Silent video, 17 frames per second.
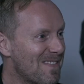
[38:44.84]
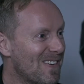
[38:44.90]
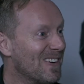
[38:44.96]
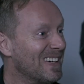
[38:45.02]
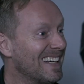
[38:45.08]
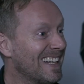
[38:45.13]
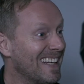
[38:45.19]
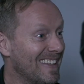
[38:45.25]

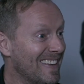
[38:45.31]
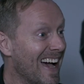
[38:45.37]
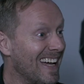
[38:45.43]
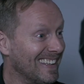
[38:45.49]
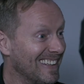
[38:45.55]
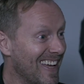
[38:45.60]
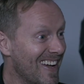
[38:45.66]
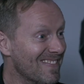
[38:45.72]
point and at
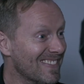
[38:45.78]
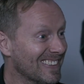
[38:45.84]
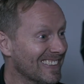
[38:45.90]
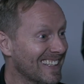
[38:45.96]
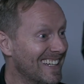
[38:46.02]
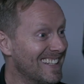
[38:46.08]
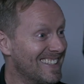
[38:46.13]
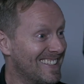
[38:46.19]
that
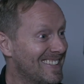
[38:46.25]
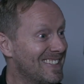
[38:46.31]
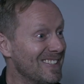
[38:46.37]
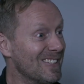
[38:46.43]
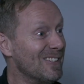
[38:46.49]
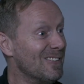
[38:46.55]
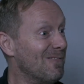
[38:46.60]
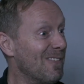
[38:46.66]
level, it's we
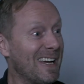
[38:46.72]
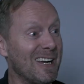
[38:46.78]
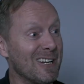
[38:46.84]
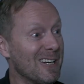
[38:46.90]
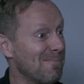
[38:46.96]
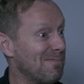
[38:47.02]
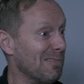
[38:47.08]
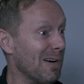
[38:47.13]
still on,
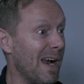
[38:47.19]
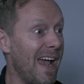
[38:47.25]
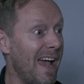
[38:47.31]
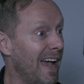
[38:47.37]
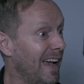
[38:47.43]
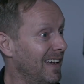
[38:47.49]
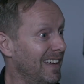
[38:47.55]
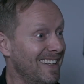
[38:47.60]
winging we a
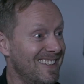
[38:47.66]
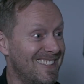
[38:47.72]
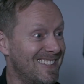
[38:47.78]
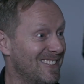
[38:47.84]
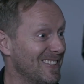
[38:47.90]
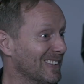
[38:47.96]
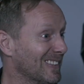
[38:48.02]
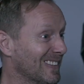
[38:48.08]
prayer. it's
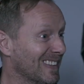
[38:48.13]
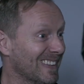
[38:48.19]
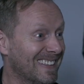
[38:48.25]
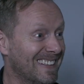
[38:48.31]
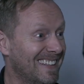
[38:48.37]
still